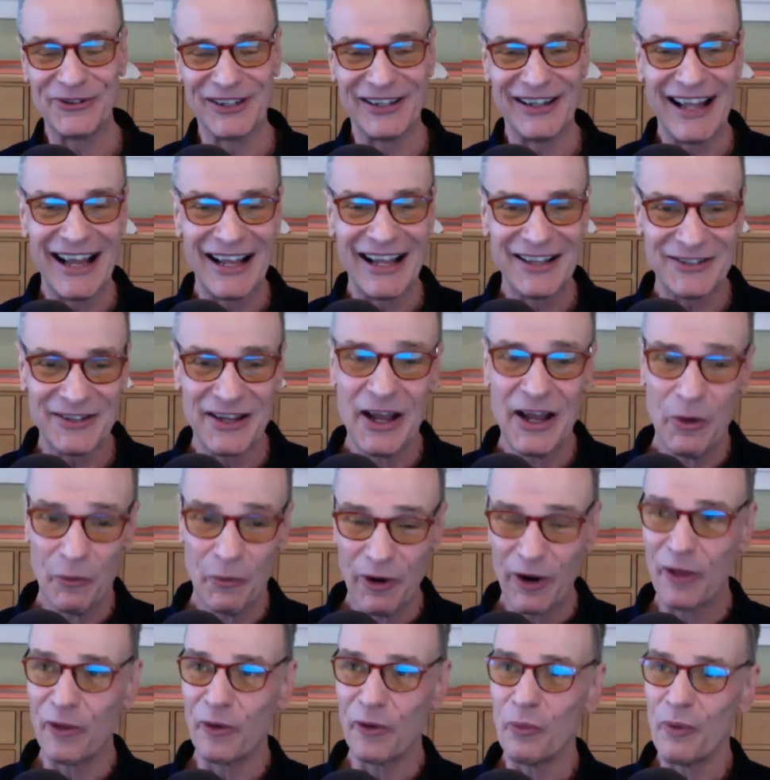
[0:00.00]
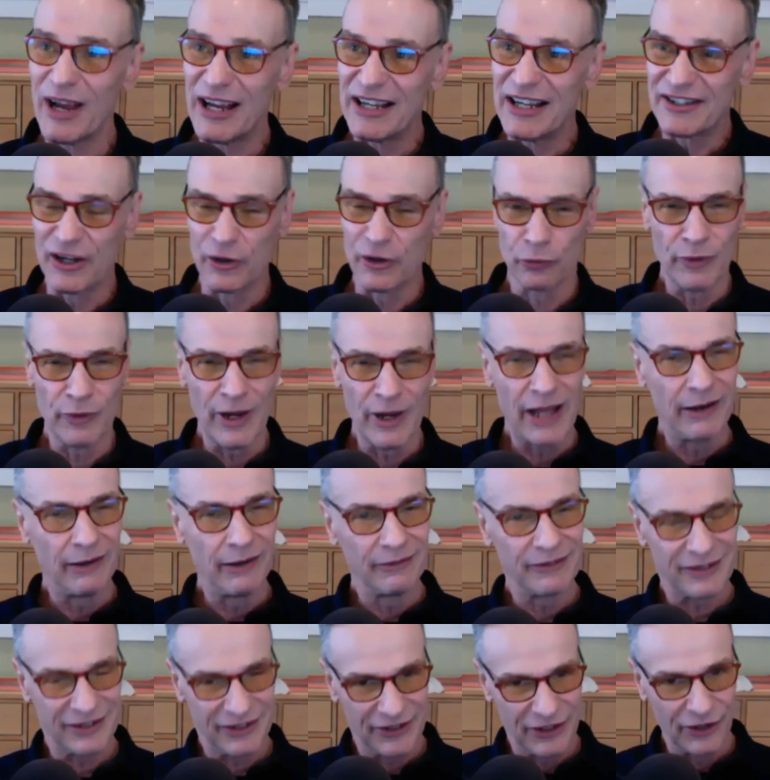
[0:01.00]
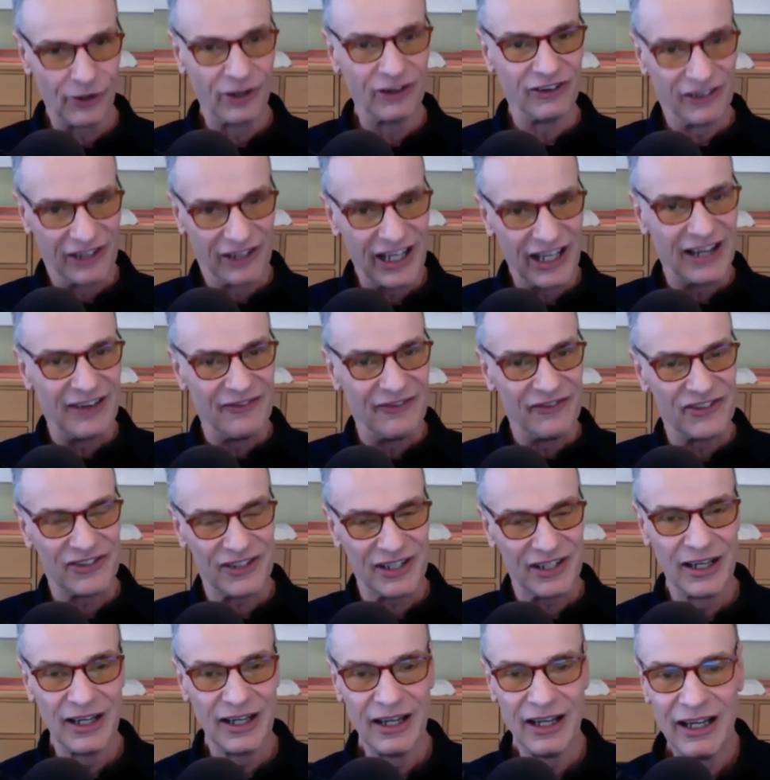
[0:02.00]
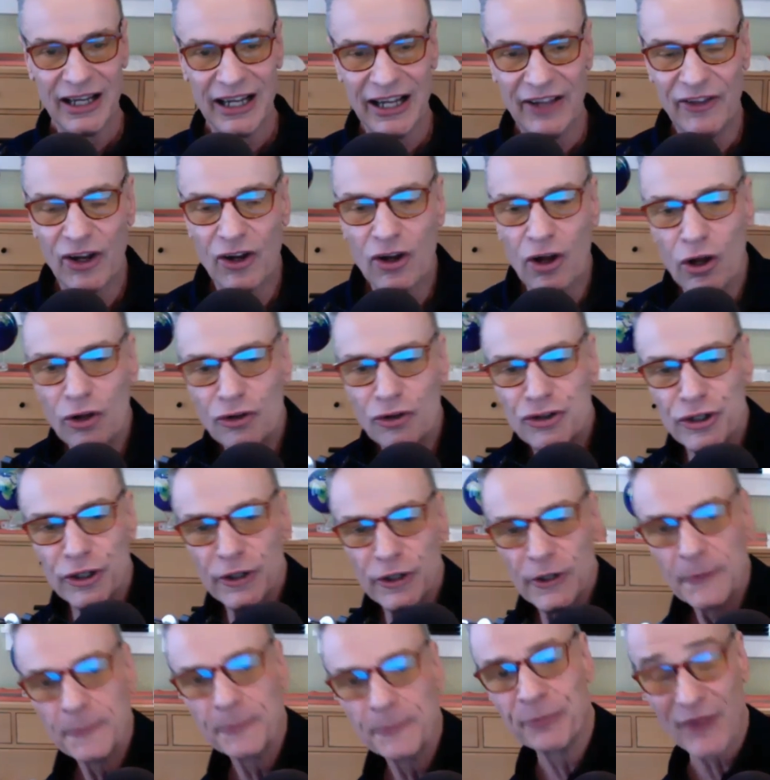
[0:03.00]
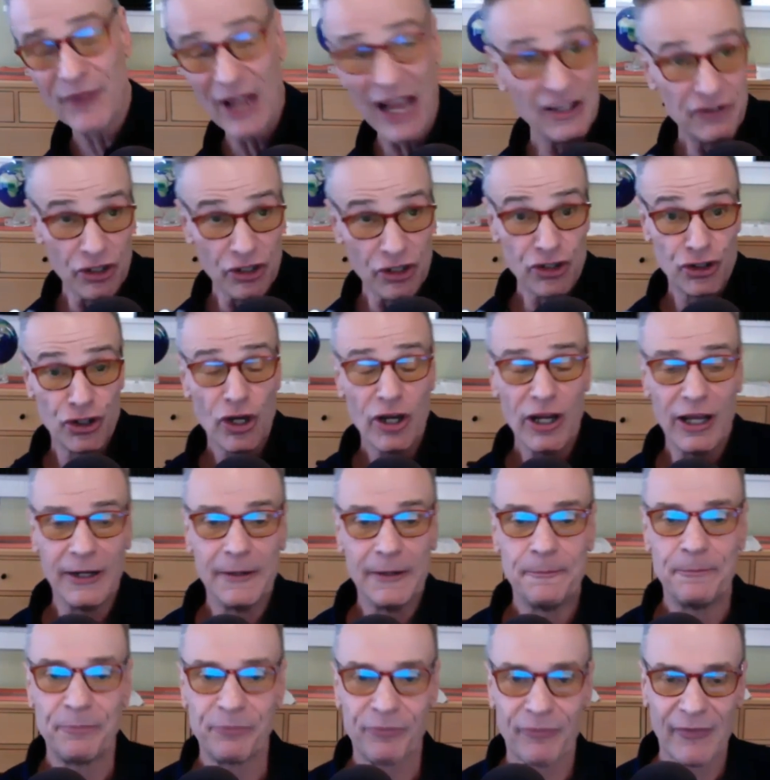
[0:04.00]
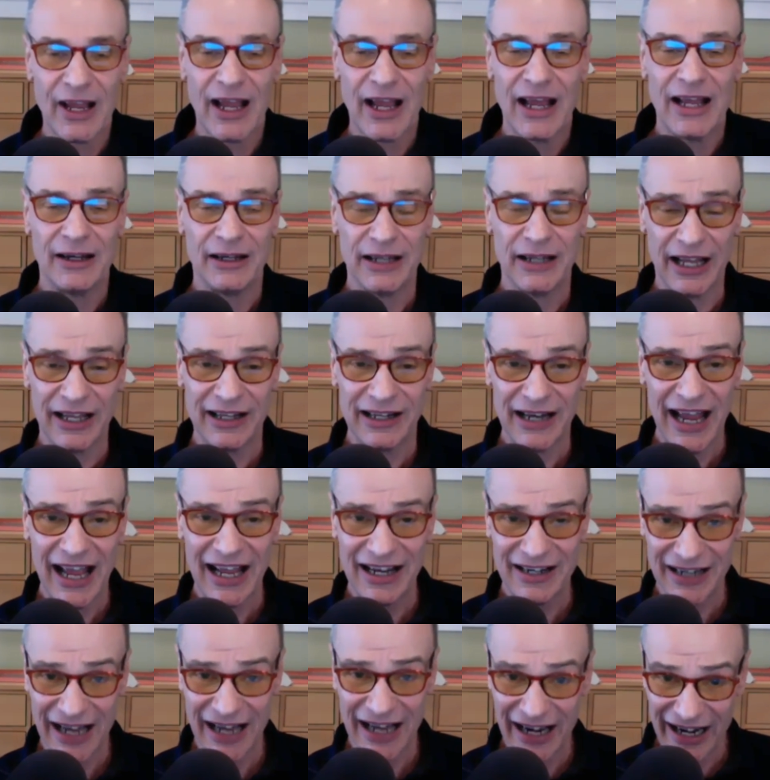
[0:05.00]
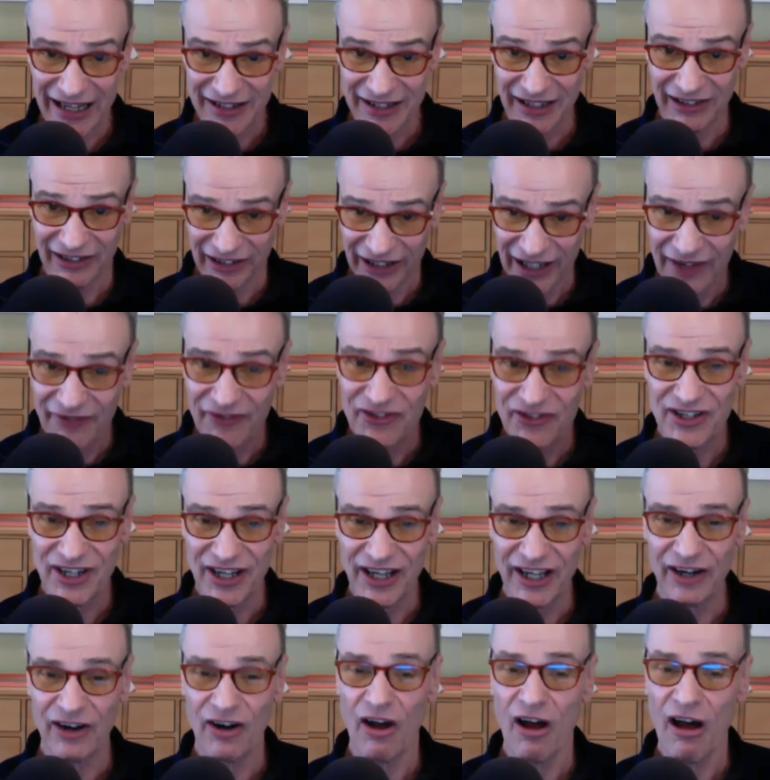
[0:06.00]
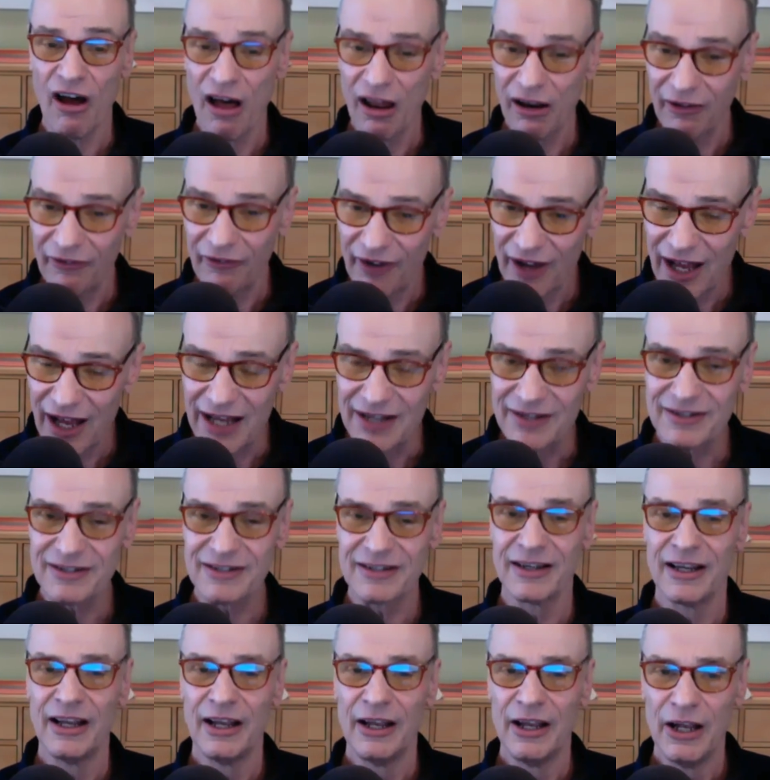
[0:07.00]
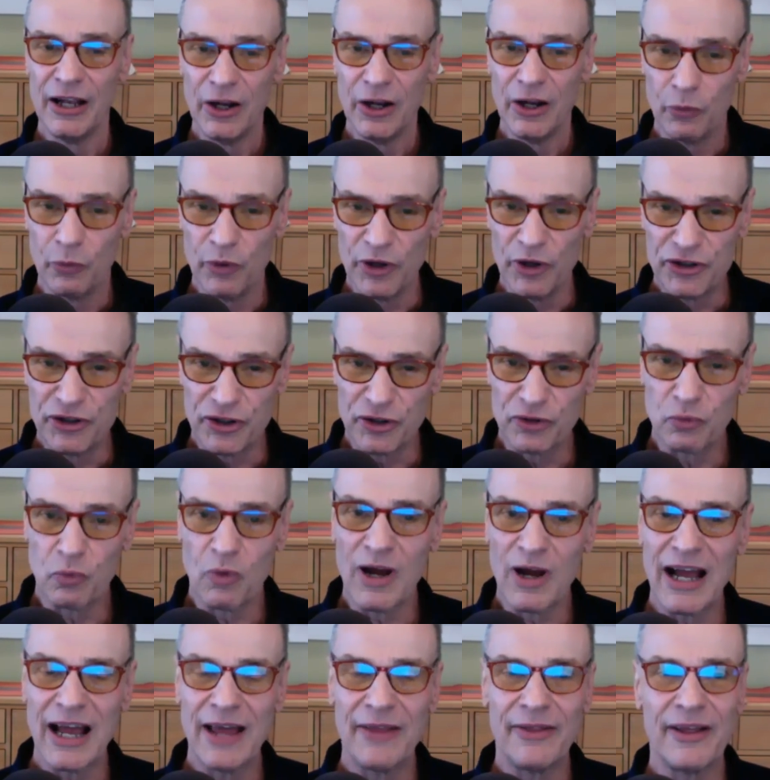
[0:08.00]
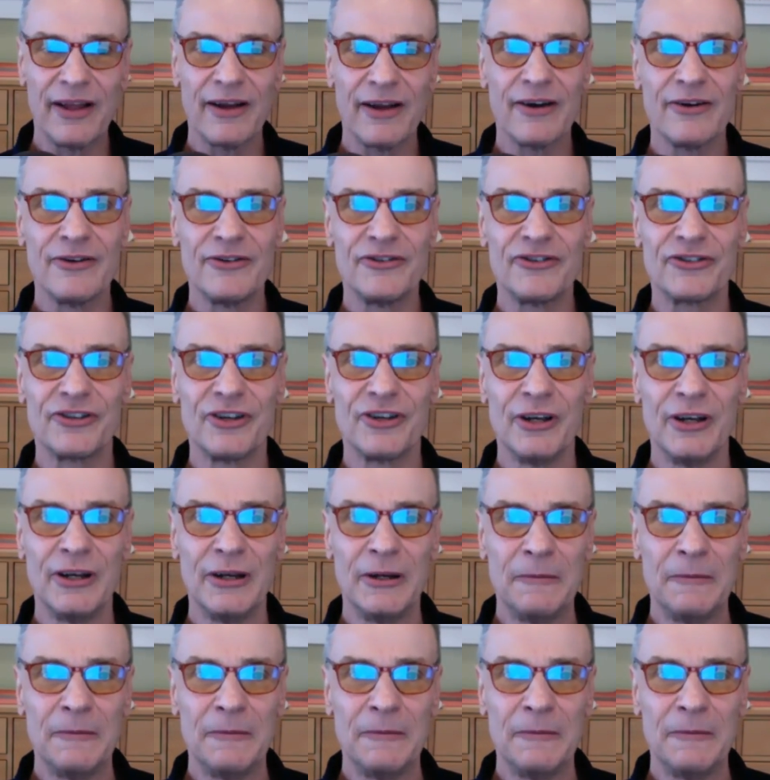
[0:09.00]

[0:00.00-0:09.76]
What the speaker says: And that's one of the ways that red still lives in the culture, as it should, and as it lives in all of us, which is why there's,